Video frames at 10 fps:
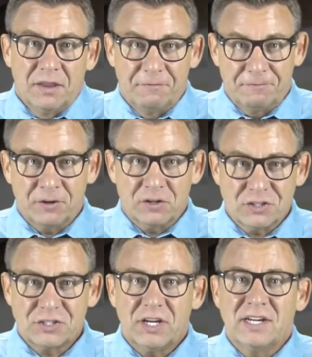The
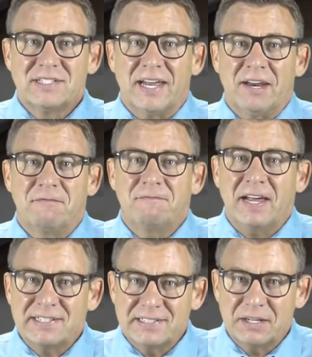first is that
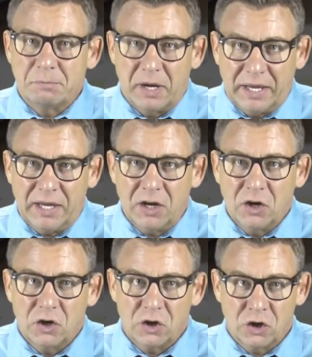invested money
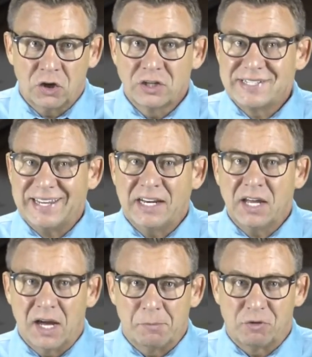earns
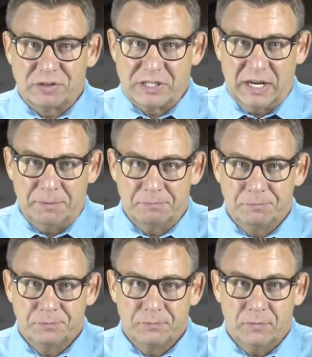income over time.
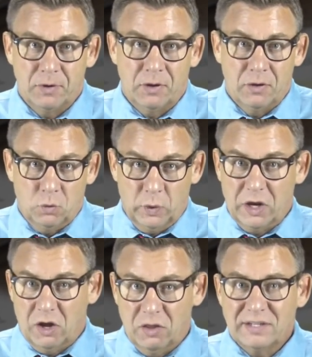We
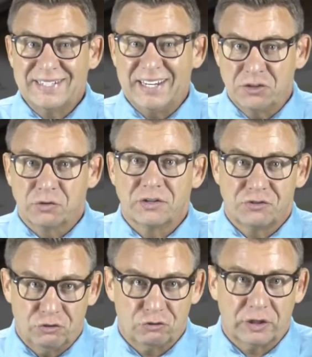call this
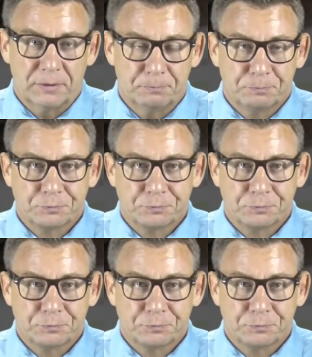interest usually.